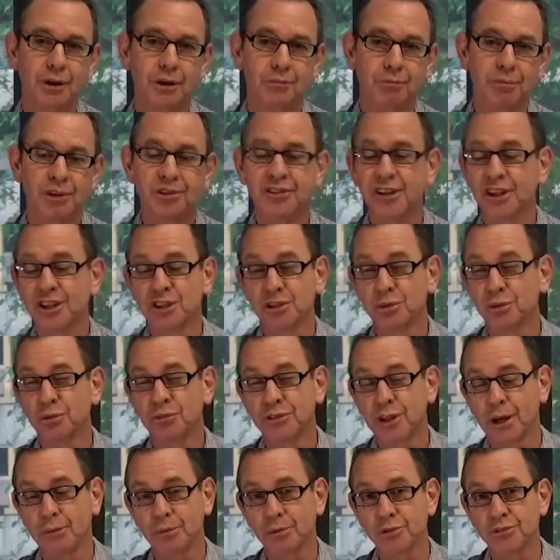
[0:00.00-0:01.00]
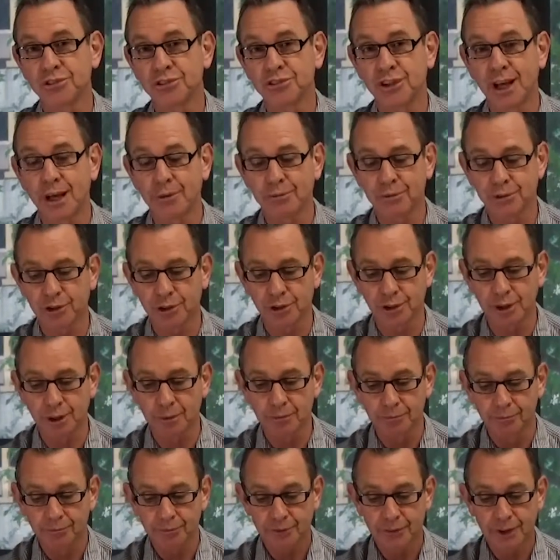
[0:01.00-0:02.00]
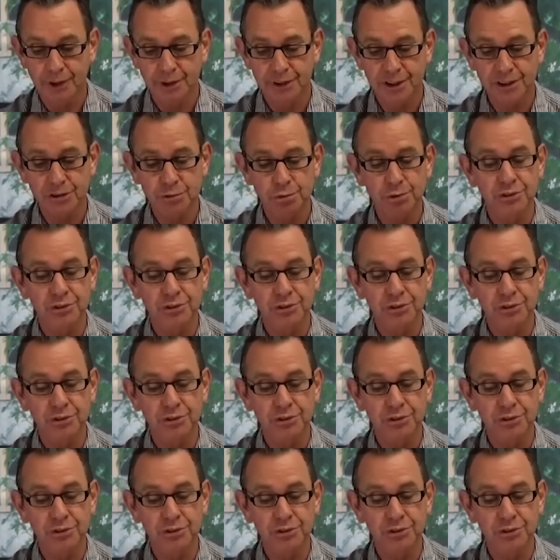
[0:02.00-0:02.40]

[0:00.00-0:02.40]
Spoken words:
potential double stamp duty. This